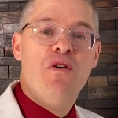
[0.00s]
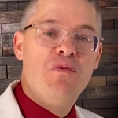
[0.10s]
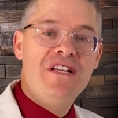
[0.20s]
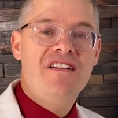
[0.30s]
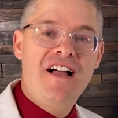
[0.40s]

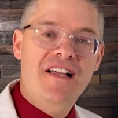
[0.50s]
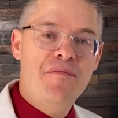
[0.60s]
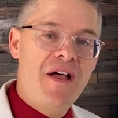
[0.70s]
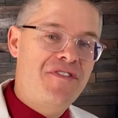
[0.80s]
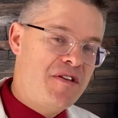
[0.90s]
We talk
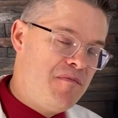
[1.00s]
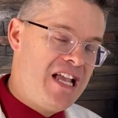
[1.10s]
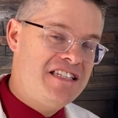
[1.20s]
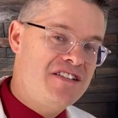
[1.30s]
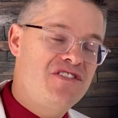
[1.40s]
about the
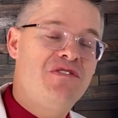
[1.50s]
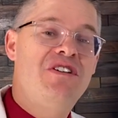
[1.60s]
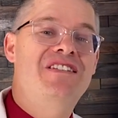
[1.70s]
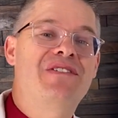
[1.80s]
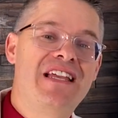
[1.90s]
amazing
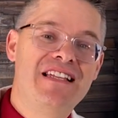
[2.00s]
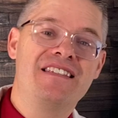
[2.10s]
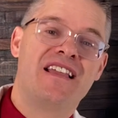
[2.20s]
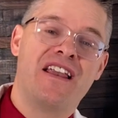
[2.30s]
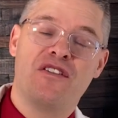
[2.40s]
stories we
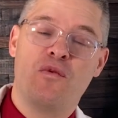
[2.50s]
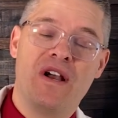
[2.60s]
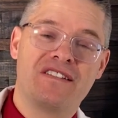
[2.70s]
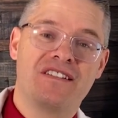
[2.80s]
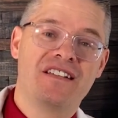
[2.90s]
inside of the
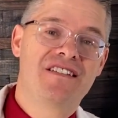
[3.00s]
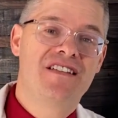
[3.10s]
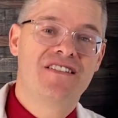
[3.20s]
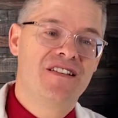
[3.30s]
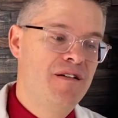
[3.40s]
West Clinic
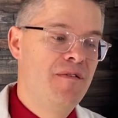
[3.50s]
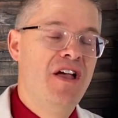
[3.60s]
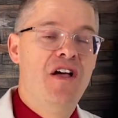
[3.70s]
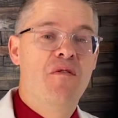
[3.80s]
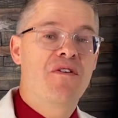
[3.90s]
system
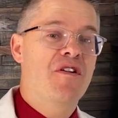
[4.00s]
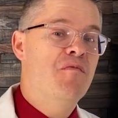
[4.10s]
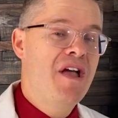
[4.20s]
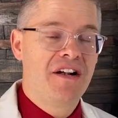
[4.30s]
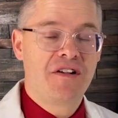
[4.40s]
with our
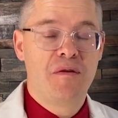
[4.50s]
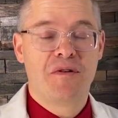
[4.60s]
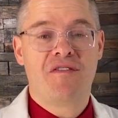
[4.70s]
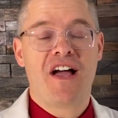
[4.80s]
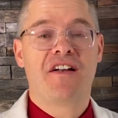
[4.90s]
medical
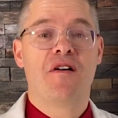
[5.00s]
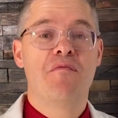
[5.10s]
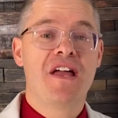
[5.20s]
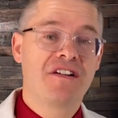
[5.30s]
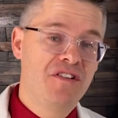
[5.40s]
provider, our
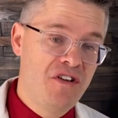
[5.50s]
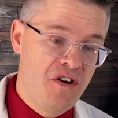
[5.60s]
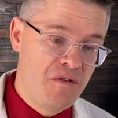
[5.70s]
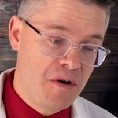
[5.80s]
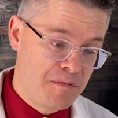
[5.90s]

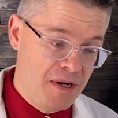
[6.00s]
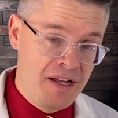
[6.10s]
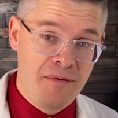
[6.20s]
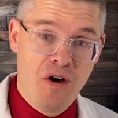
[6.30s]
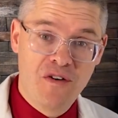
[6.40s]
medical
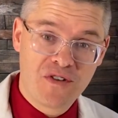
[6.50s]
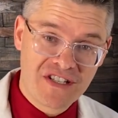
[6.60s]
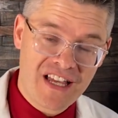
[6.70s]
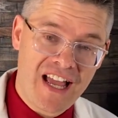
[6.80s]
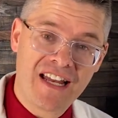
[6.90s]
um,
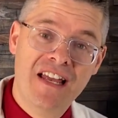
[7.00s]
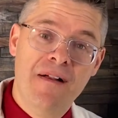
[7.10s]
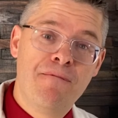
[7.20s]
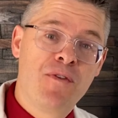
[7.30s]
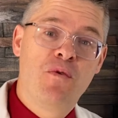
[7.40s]
oversight,
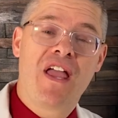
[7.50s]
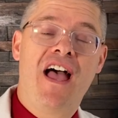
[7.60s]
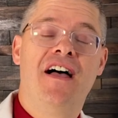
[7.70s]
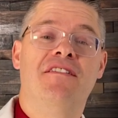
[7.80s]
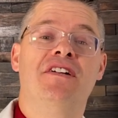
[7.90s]
we
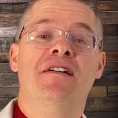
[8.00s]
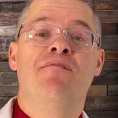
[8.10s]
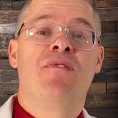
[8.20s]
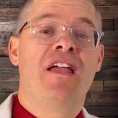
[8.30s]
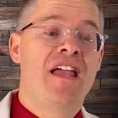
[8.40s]
have
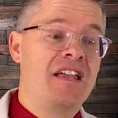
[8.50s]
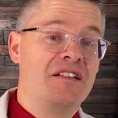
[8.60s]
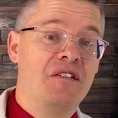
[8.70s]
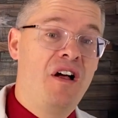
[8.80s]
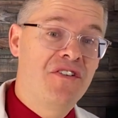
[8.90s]

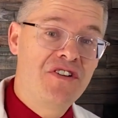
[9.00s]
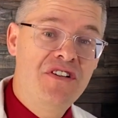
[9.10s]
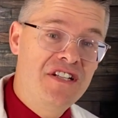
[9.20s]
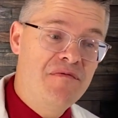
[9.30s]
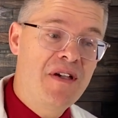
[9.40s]
a
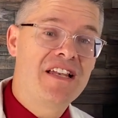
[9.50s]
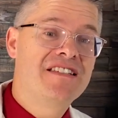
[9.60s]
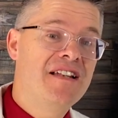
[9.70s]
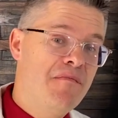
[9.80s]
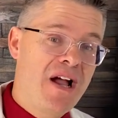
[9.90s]
alternative
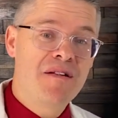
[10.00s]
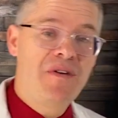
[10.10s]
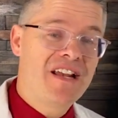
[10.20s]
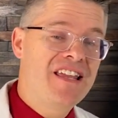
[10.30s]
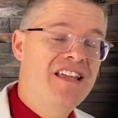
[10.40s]
medicine, a mind
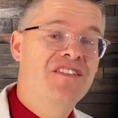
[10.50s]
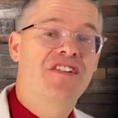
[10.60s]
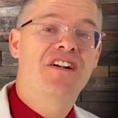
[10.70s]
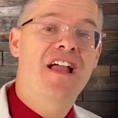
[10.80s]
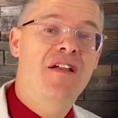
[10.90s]
body
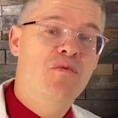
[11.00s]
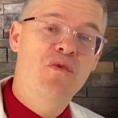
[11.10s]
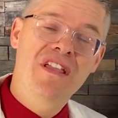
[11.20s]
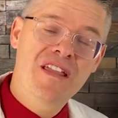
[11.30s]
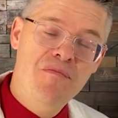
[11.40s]
healer, and
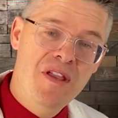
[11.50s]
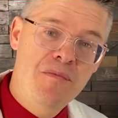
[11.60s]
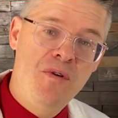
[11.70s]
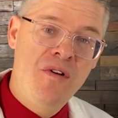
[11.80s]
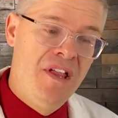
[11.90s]
we get
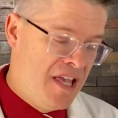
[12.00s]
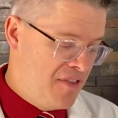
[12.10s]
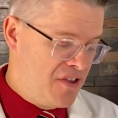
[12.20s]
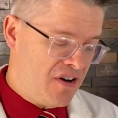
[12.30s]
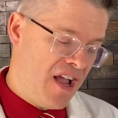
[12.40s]
people
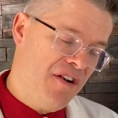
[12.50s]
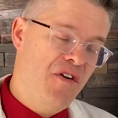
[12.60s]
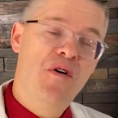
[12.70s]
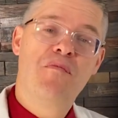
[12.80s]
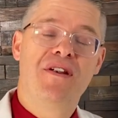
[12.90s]
that are out of
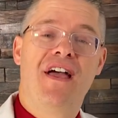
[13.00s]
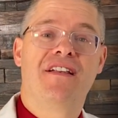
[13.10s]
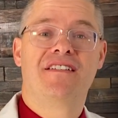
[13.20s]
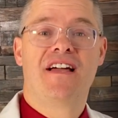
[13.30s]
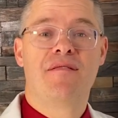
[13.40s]
hope and
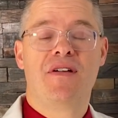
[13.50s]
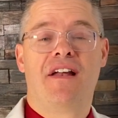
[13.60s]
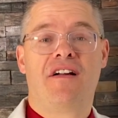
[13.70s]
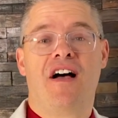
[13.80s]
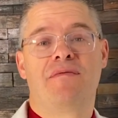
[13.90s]
out of time
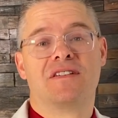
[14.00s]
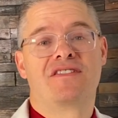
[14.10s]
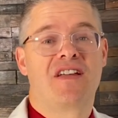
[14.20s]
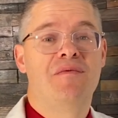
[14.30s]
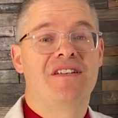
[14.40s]
and out of
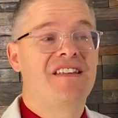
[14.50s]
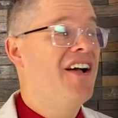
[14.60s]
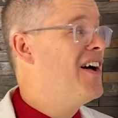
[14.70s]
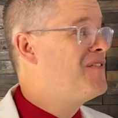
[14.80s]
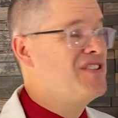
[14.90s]
options coming to the
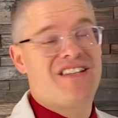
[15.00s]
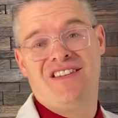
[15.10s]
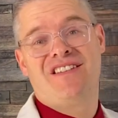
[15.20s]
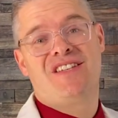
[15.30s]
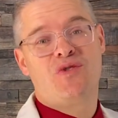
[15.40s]
office.
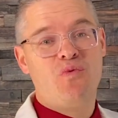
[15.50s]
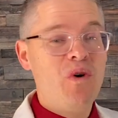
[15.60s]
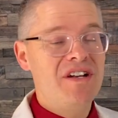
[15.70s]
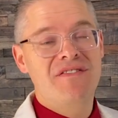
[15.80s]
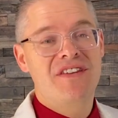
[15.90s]
And this is
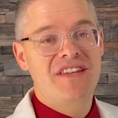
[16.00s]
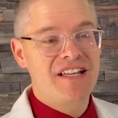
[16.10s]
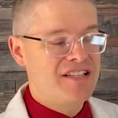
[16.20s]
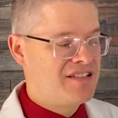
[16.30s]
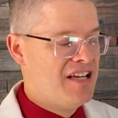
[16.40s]
one of the
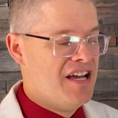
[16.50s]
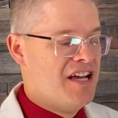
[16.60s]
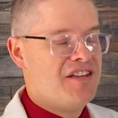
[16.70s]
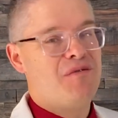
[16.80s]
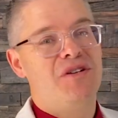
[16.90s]
things
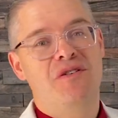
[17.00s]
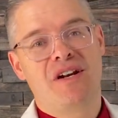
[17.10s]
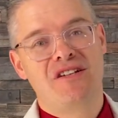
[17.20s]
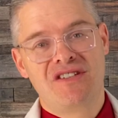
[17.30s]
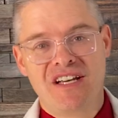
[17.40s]
that we do,
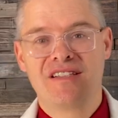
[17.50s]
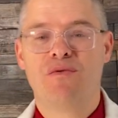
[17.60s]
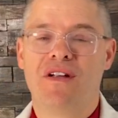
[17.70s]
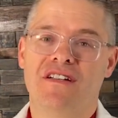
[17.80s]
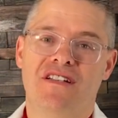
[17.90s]
and I
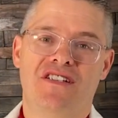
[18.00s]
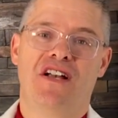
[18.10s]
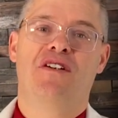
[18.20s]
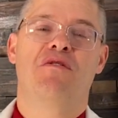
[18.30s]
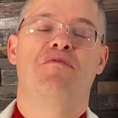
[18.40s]
just wanted to
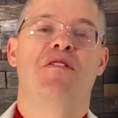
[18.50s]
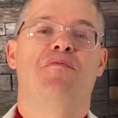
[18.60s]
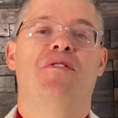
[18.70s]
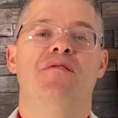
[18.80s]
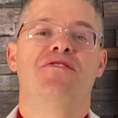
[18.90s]
share it with
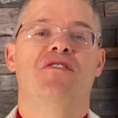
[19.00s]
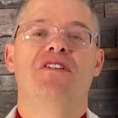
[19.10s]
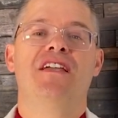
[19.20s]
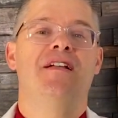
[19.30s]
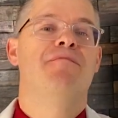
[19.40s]
people. So
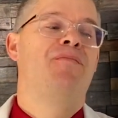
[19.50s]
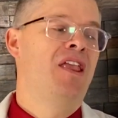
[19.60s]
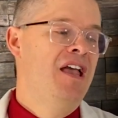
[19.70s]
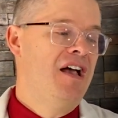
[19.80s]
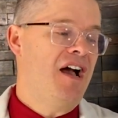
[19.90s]
again,
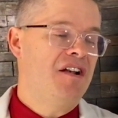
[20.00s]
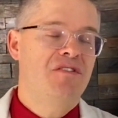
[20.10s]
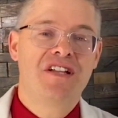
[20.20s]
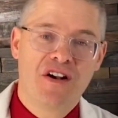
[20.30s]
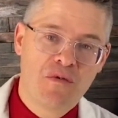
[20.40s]
I
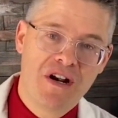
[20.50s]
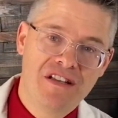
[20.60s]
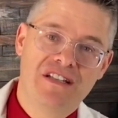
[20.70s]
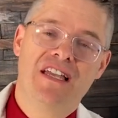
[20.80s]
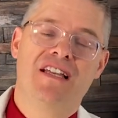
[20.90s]
don't care where
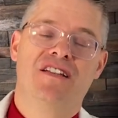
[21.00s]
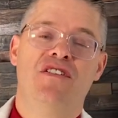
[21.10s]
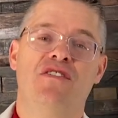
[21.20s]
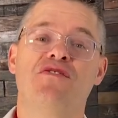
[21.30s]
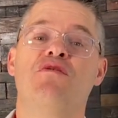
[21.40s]
you get
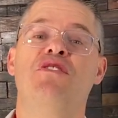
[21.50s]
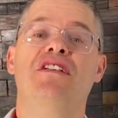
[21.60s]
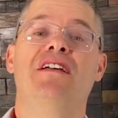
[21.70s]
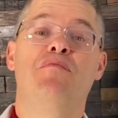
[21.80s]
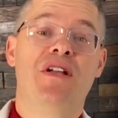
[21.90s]
an ozone
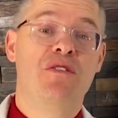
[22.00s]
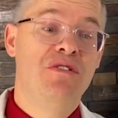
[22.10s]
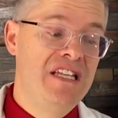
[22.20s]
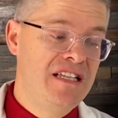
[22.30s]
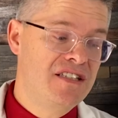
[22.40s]
unit, but you
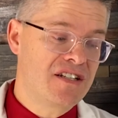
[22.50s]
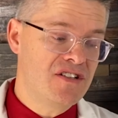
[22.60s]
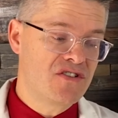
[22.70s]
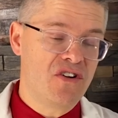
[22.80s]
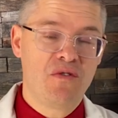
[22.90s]
need to
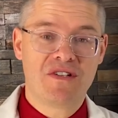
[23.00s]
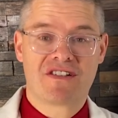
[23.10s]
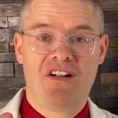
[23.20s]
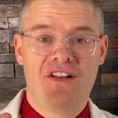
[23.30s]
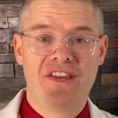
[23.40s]
control
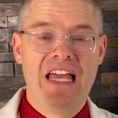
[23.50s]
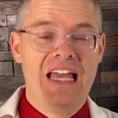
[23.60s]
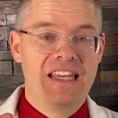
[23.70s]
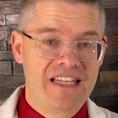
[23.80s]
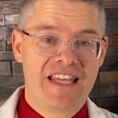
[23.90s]
what's called
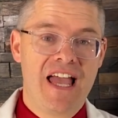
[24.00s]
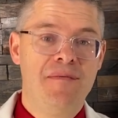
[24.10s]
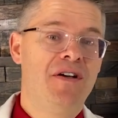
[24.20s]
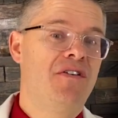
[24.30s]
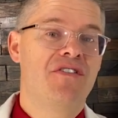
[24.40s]
the
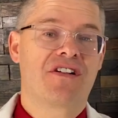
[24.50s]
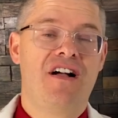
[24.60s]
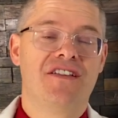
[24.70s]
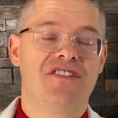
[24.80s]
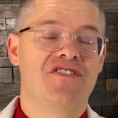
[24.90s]
gamma or the
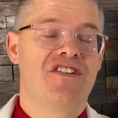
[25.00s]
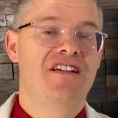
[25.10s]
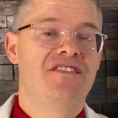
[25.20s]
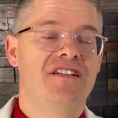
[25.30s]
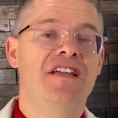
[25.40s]

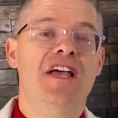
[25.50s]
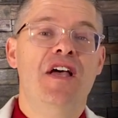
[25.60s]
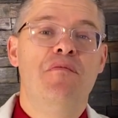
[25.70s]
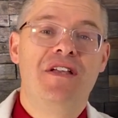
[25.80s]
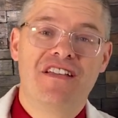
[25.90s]
concentration
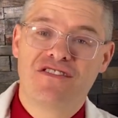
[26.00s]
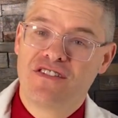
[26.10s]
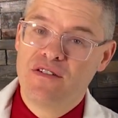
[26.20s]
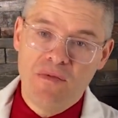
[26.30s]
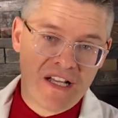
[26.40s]
because
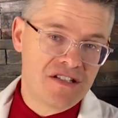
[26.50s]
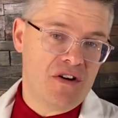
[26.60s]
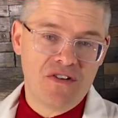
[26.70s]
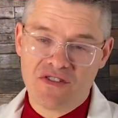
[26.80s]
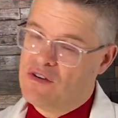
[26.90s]
too much
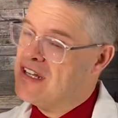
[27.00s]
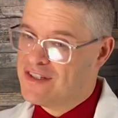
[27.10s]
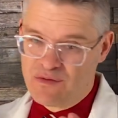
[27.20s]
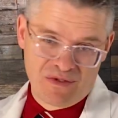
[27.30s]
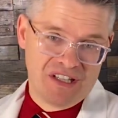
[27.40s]
ozone
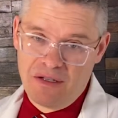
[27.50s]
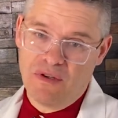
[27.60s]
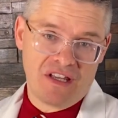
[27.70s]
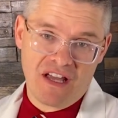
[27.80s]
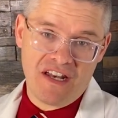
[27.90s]
is really,
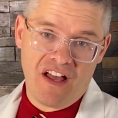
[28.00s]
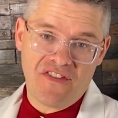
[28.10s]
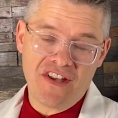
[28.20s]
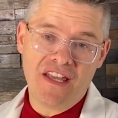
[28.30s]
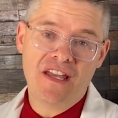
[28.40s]
really
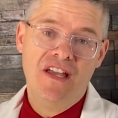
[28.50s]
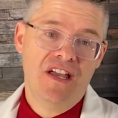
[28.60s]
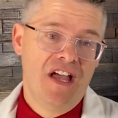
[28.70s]
unhealthy.